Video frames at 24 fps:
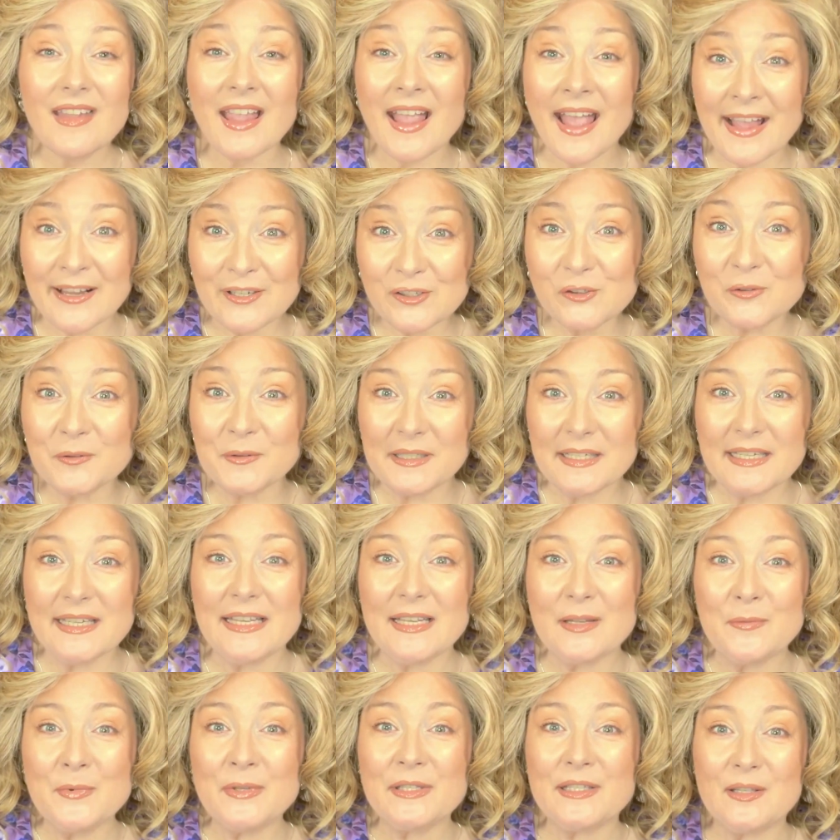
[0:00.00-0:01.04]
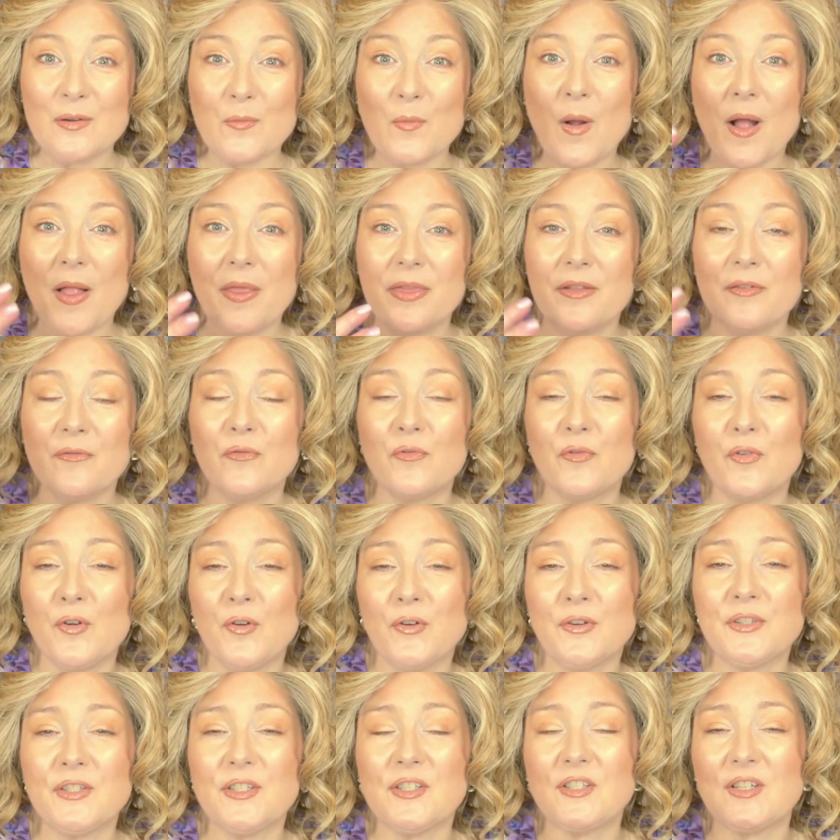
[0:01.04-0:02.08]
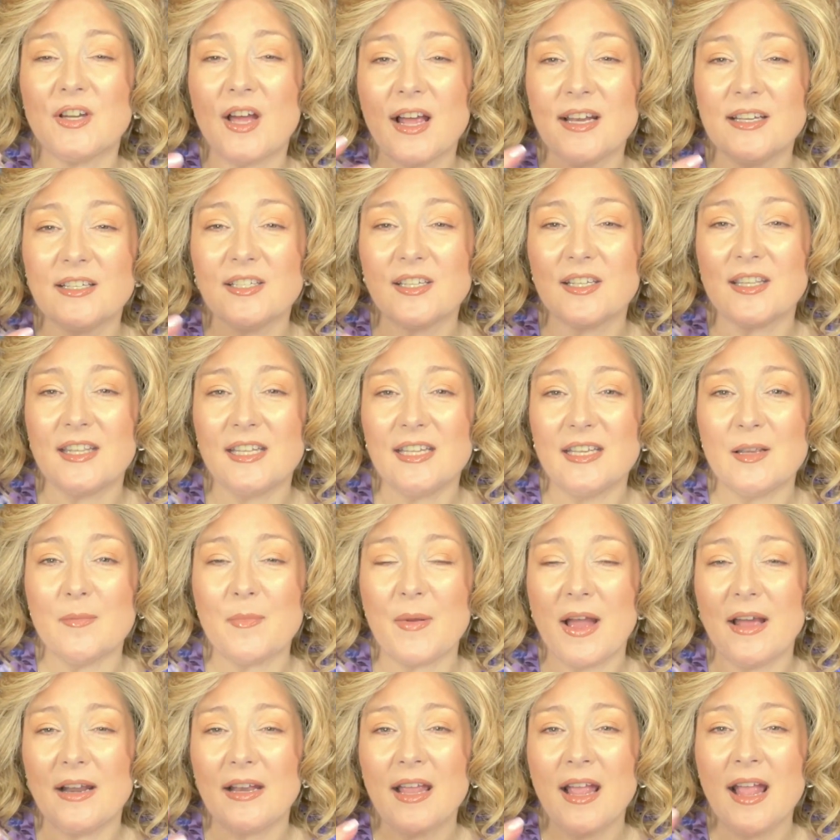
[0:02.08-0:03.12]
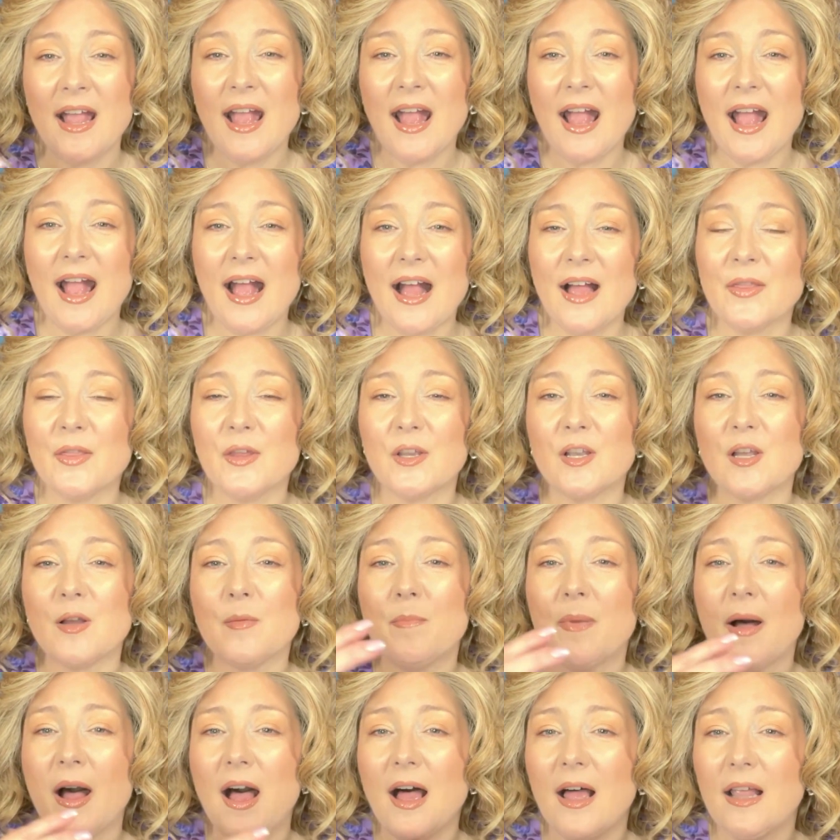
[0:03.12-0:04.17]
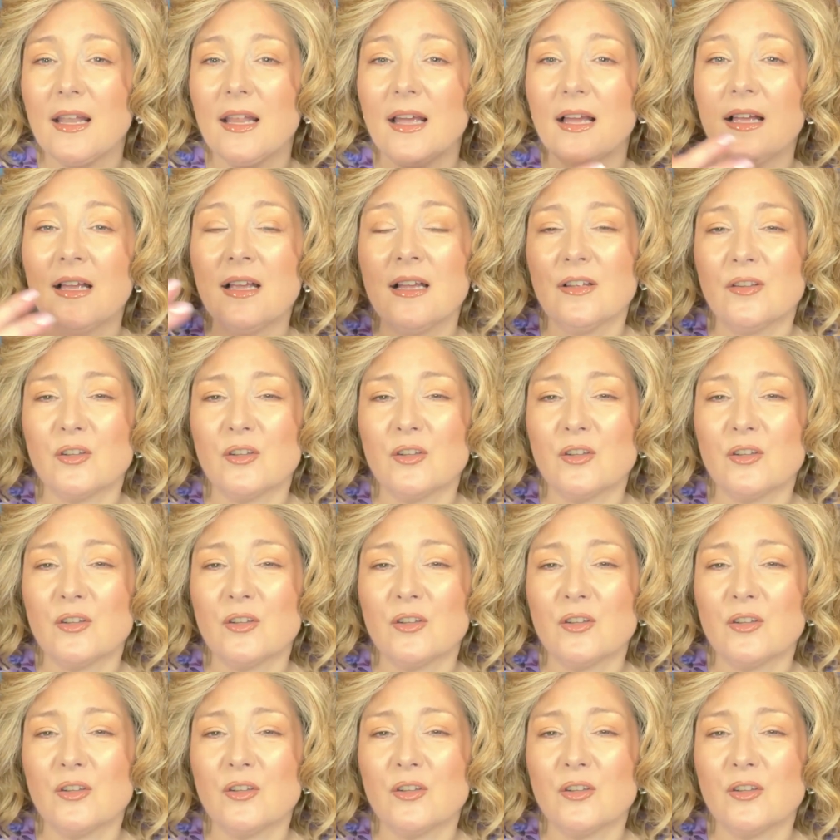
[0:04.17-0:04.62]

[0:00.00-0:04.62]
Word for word: Actually, he was the one that first started to think about how the Kabbalah,